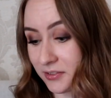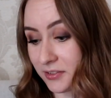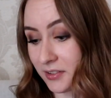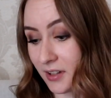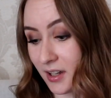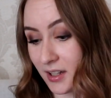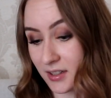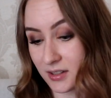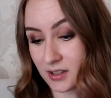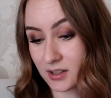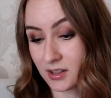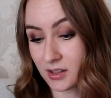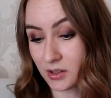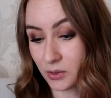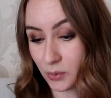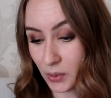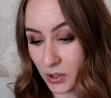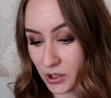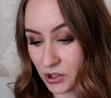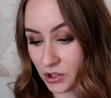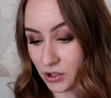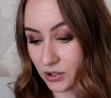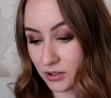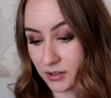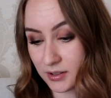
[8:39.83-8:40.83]
asks
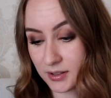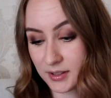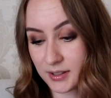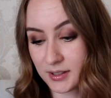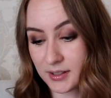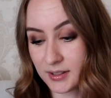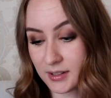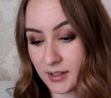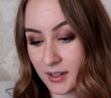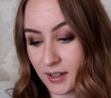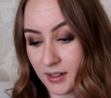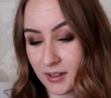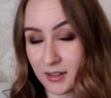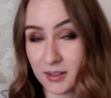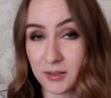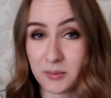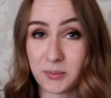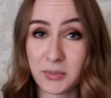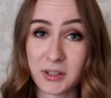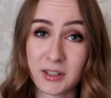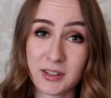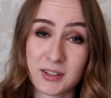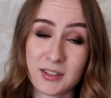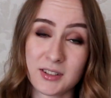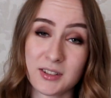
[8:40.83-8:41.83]
questions, and
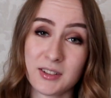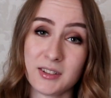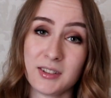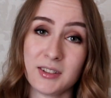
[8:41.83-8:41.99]
but